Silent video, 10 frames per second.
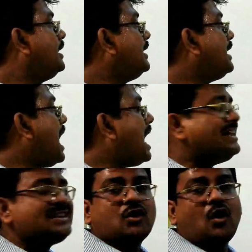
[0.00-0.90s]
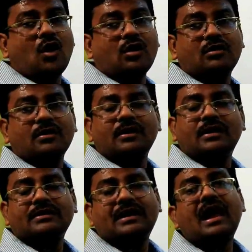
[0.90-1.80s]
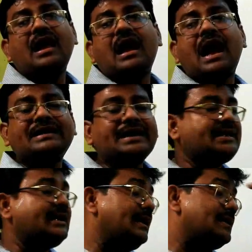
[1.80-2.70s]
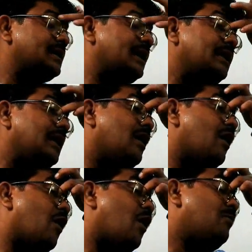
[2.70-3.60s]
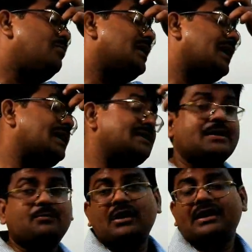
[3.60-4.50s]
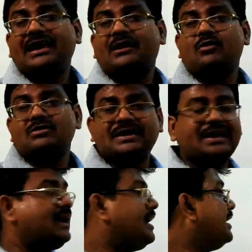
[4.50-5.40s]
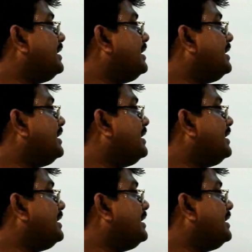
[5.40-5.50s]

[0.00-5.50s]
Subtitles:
then R is called the identity relation of the Cartesian product A cross A,